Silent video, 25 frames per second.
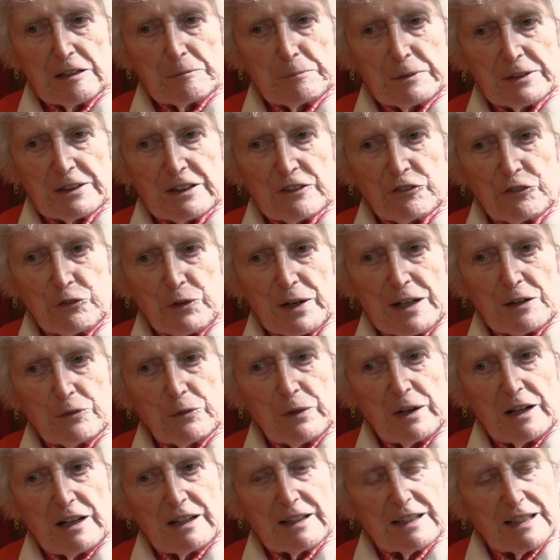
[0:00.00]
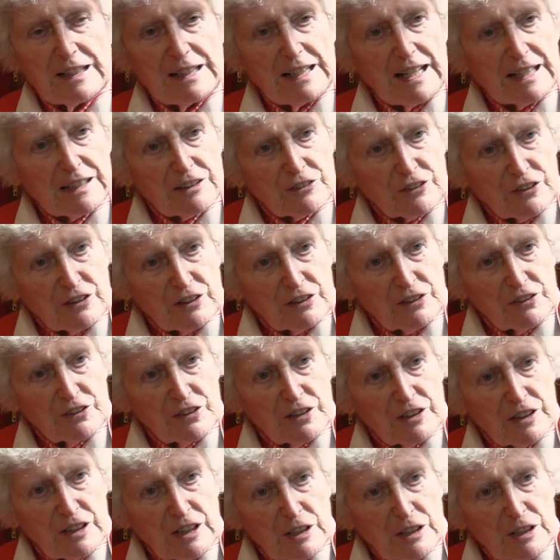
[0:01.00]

But if we were elected,